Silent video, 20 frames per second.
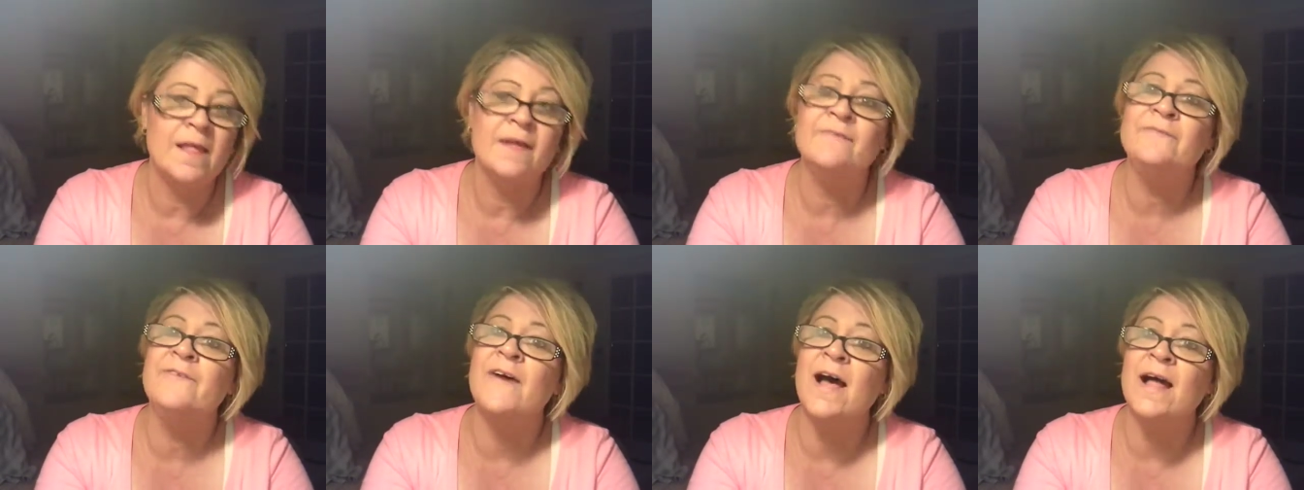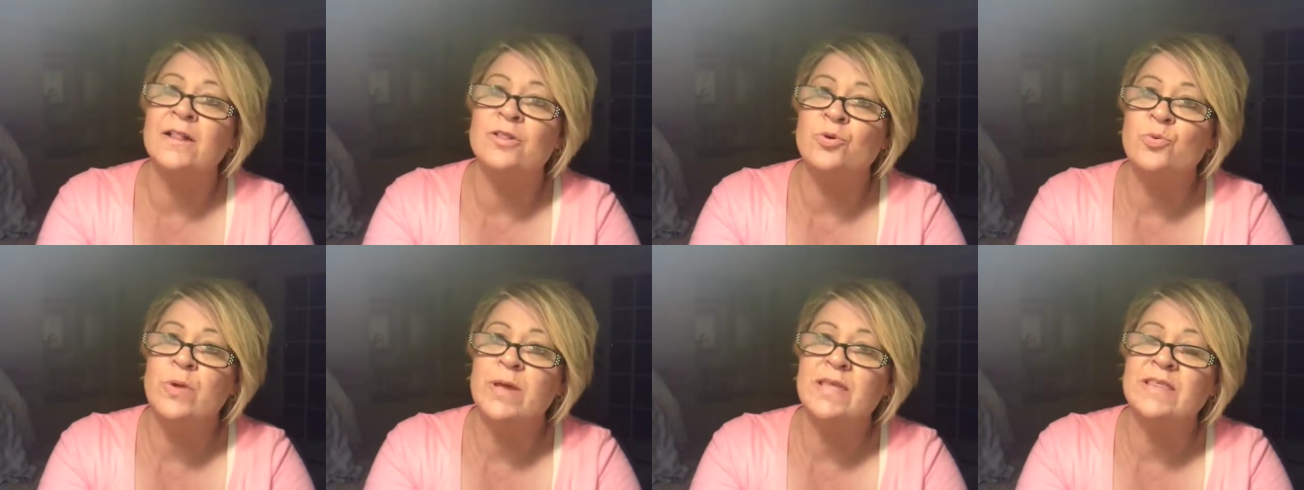
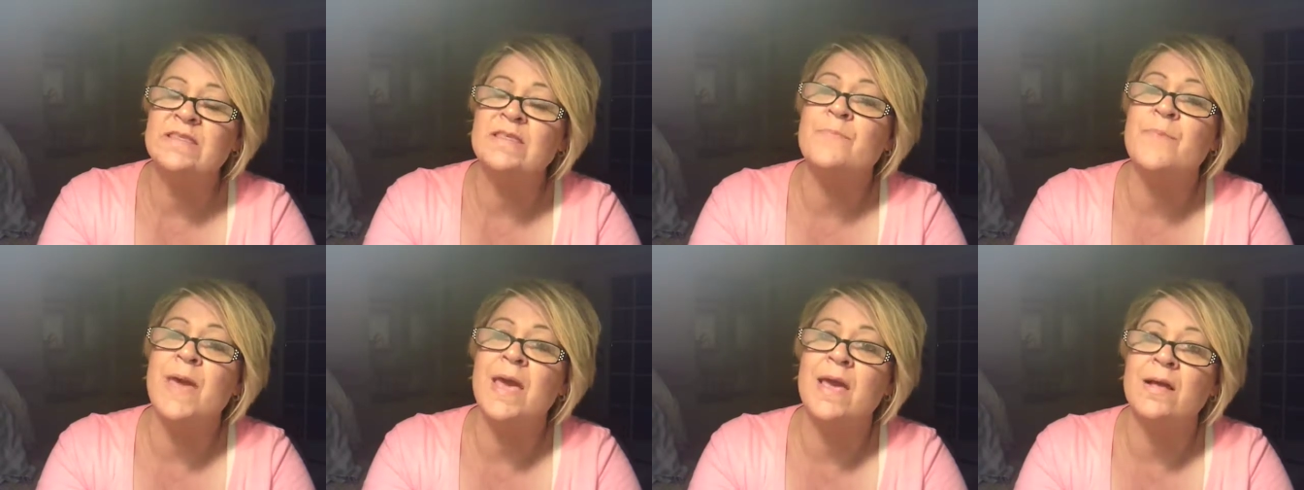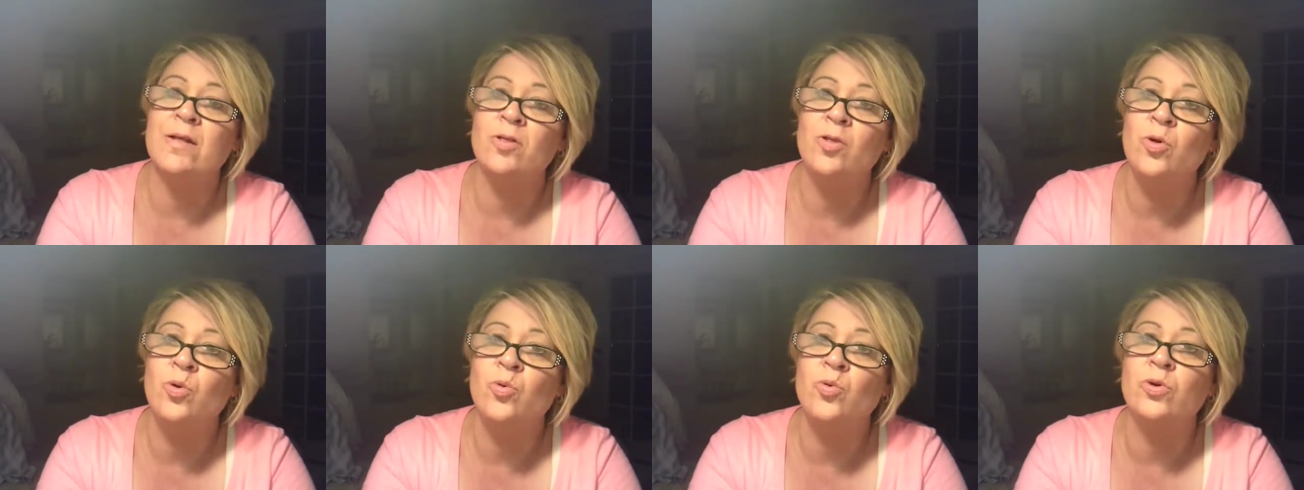following the
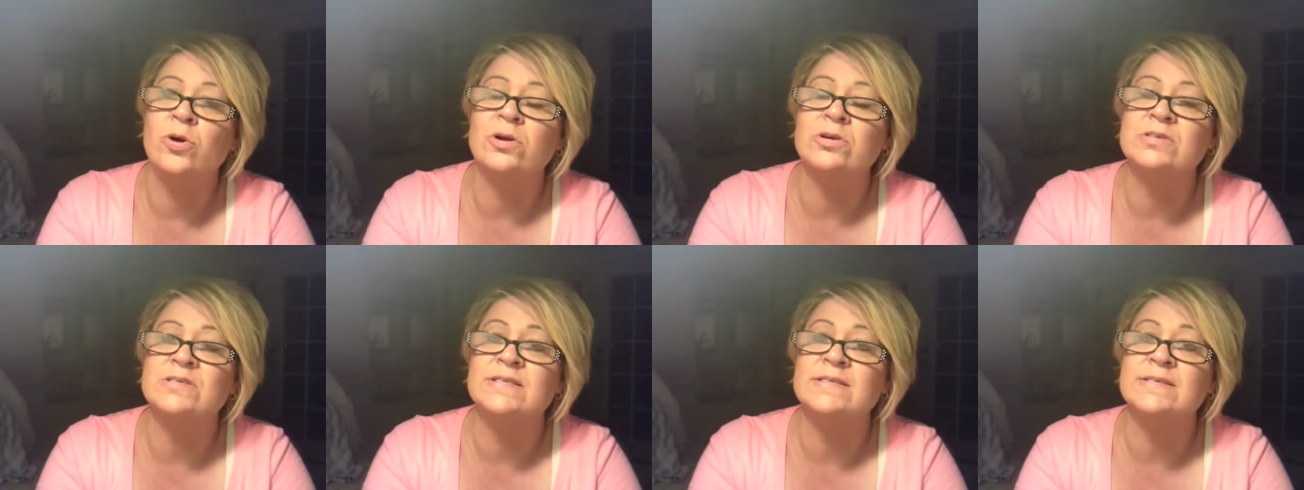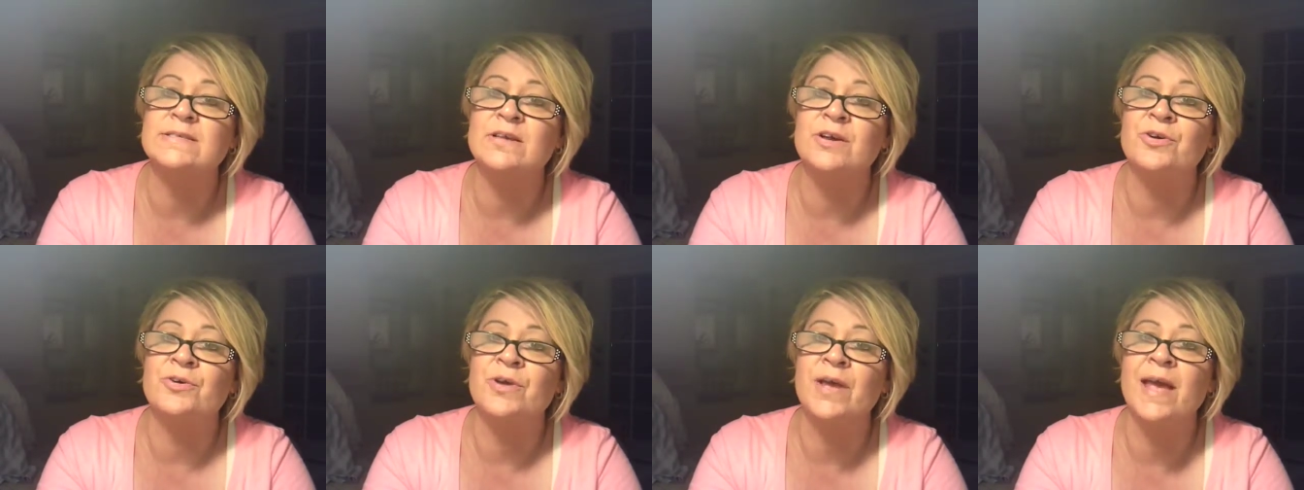pale horse,
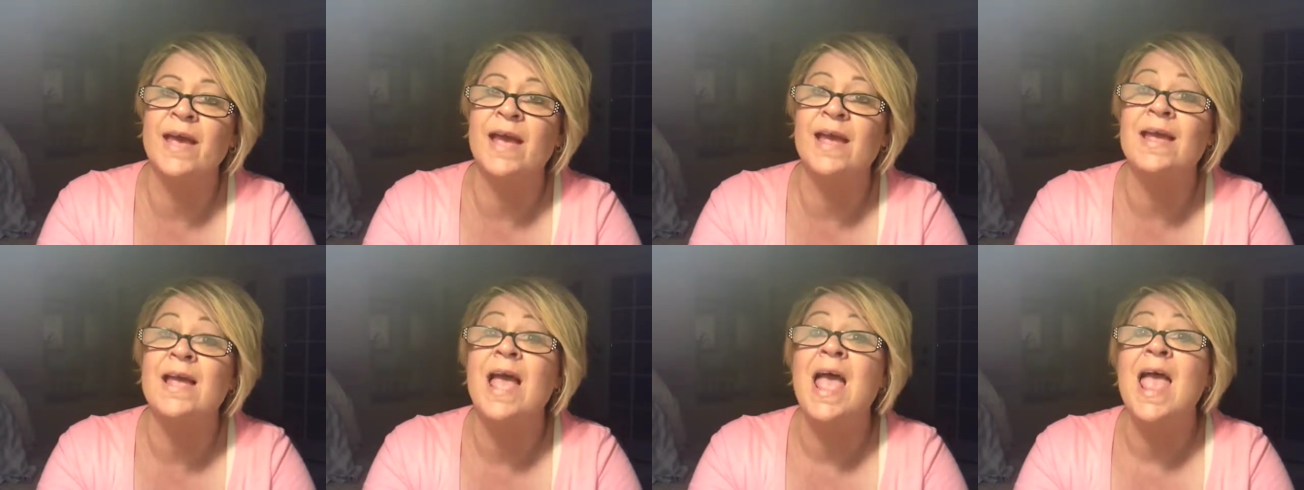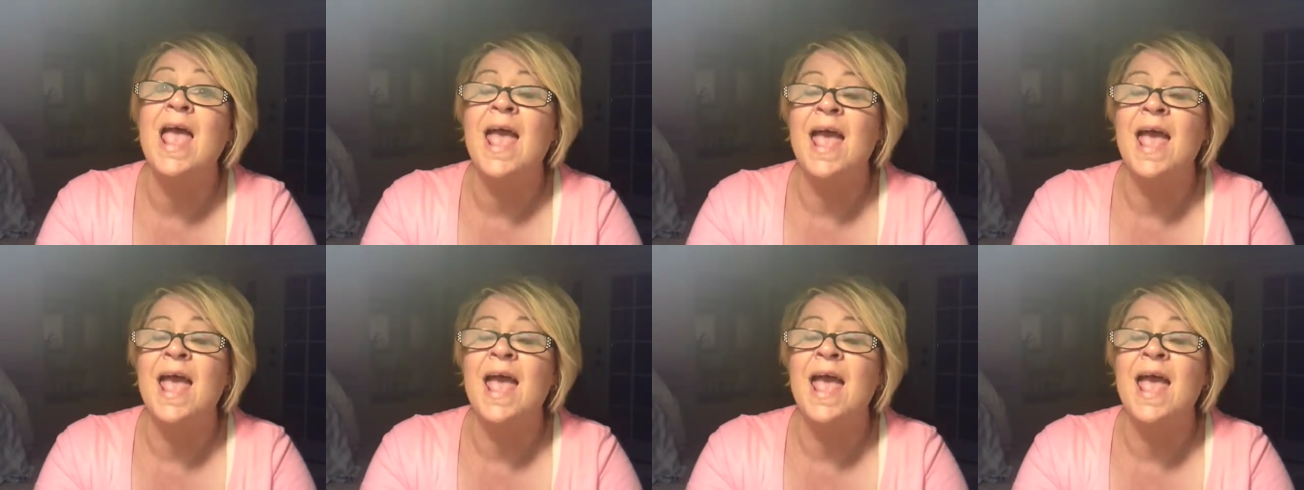okay?